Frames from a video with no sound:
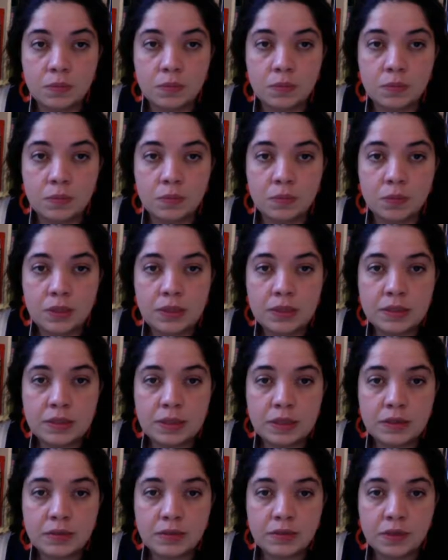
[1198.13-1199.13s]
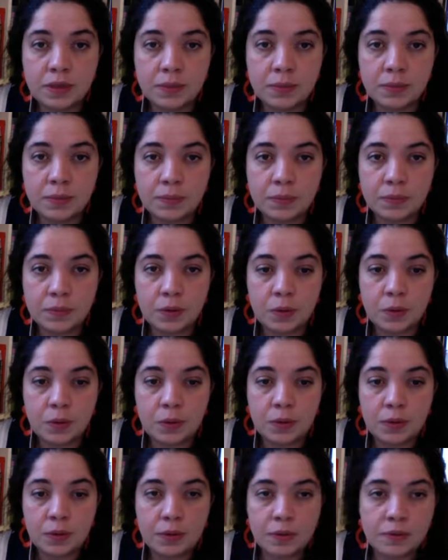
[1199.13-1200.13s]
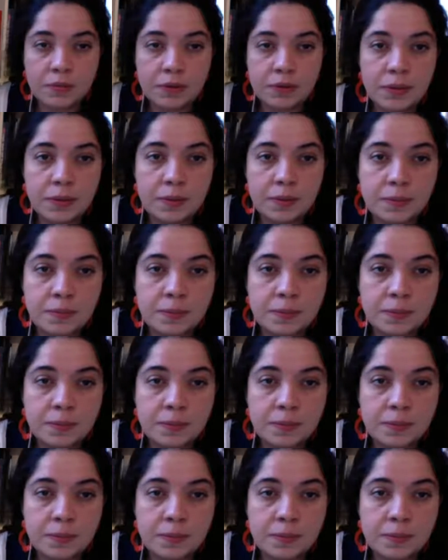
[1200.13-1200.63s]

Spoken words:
What is that thing going on over there?